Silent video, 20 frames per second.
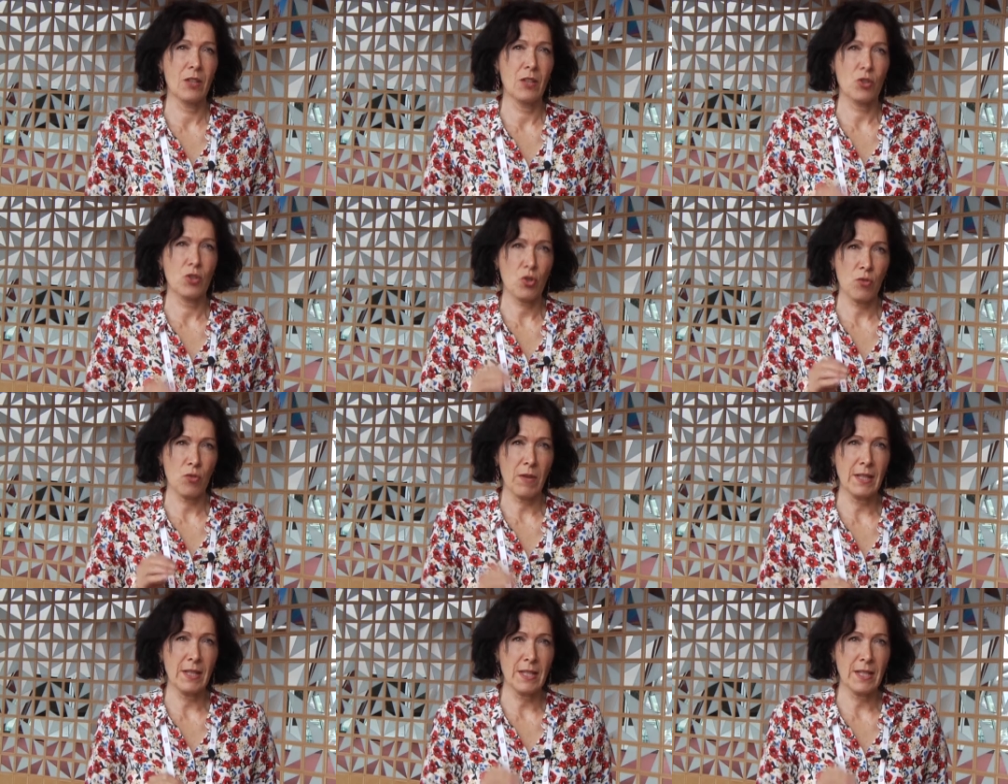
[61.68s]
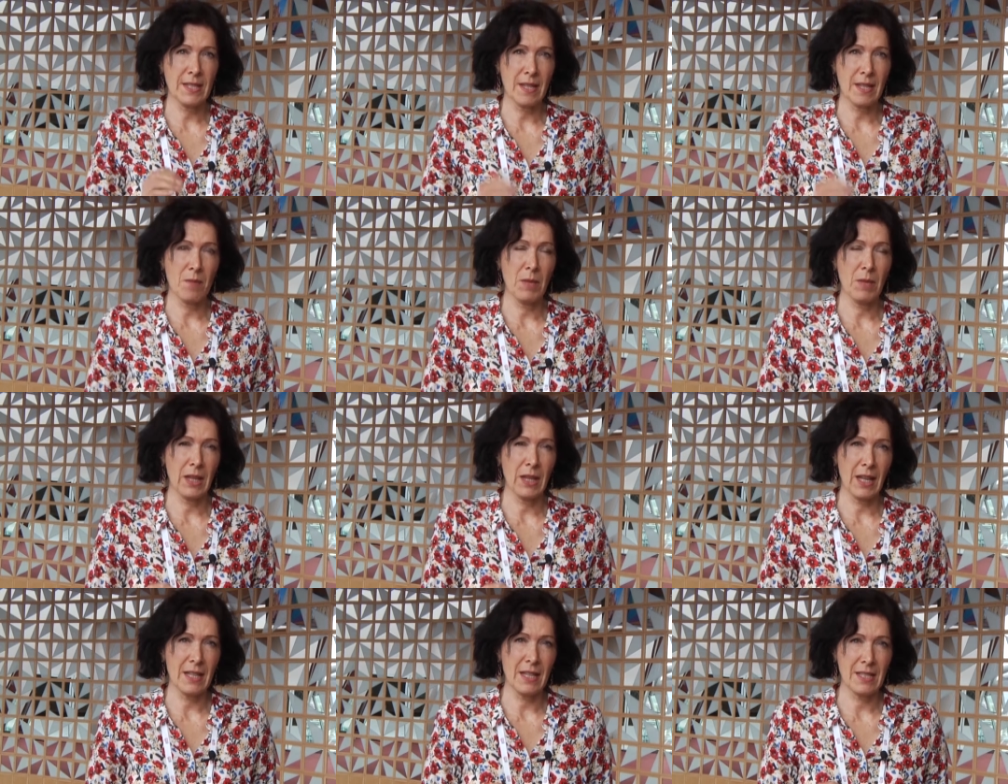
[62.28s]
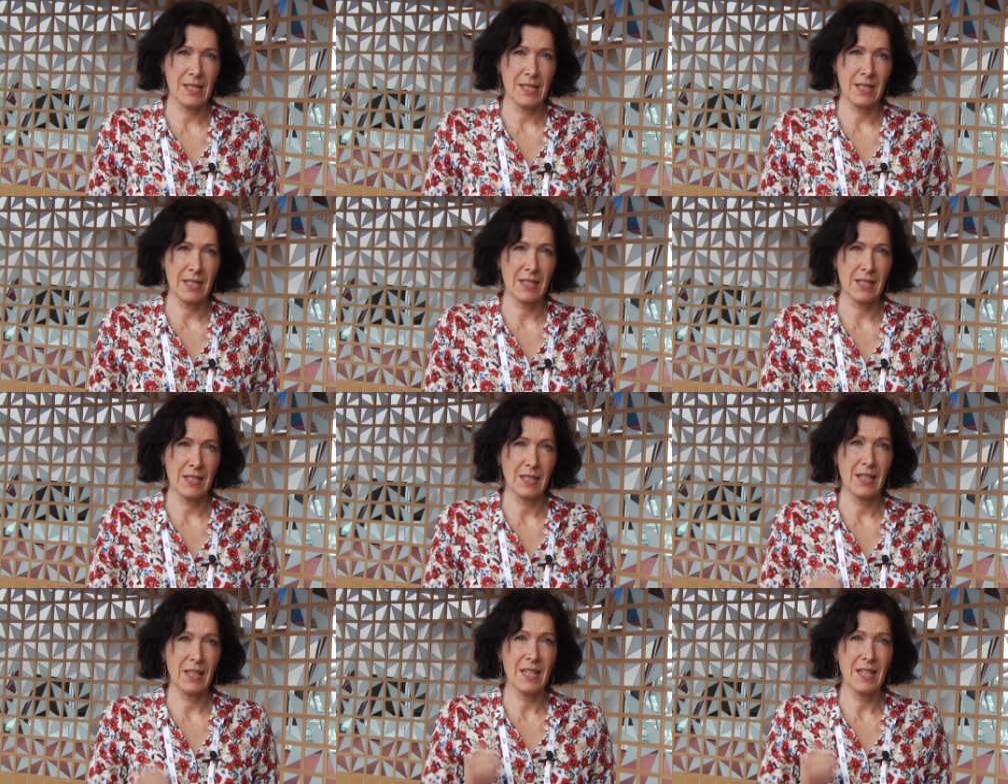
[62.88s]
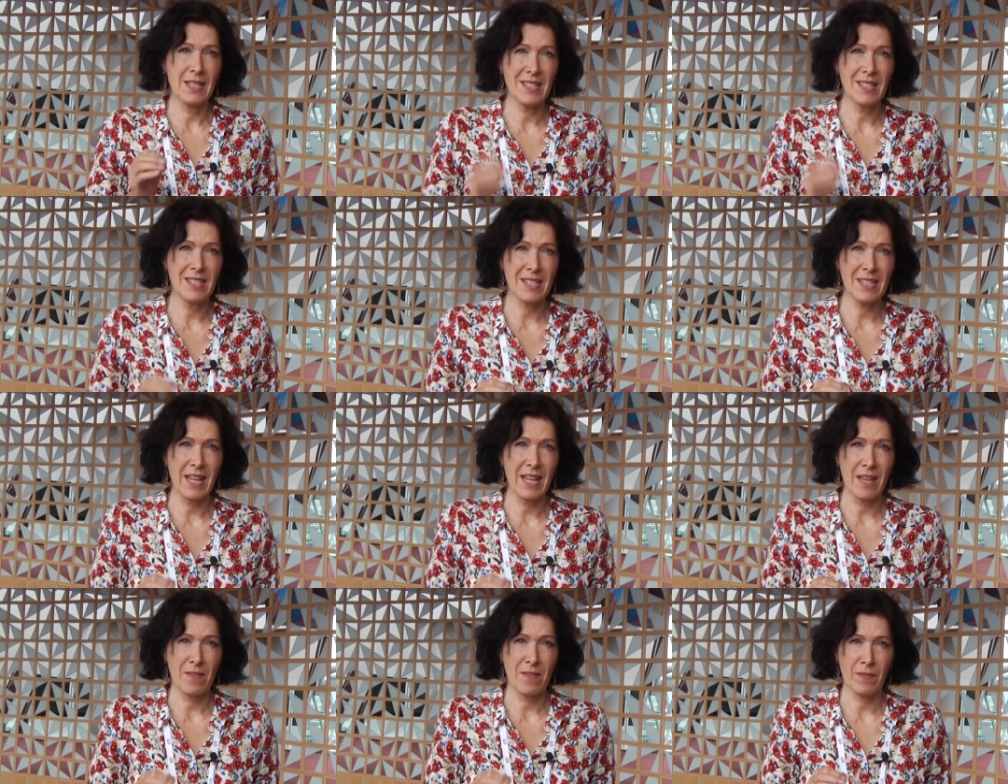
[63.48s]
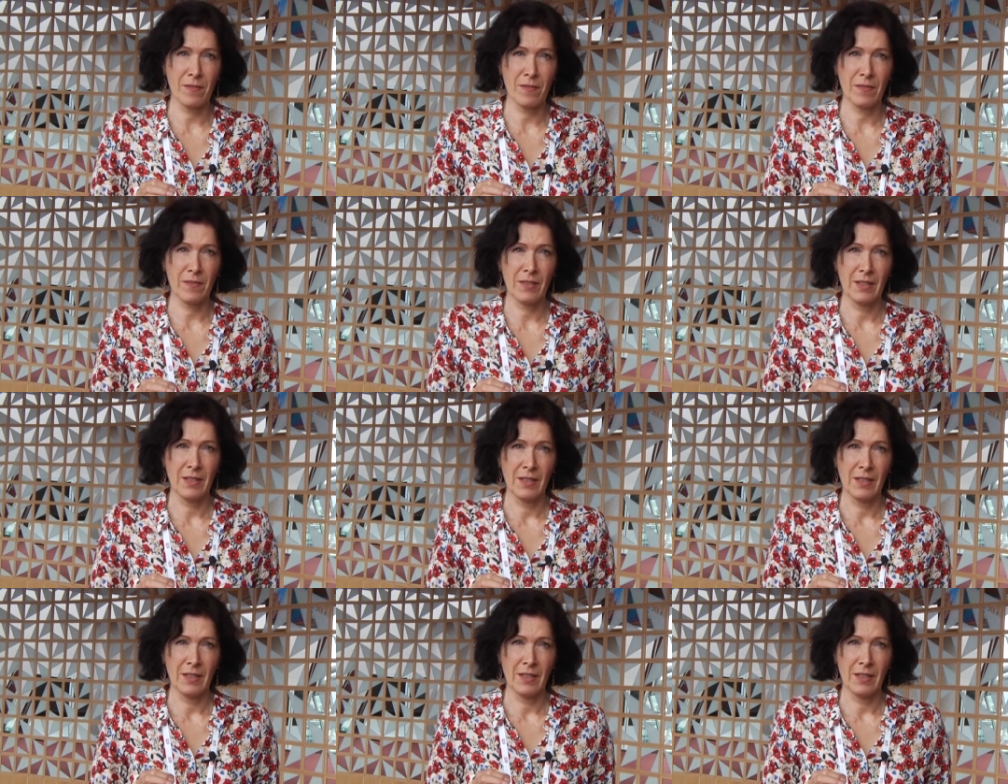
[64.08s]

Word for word: tranexamic acid is safe.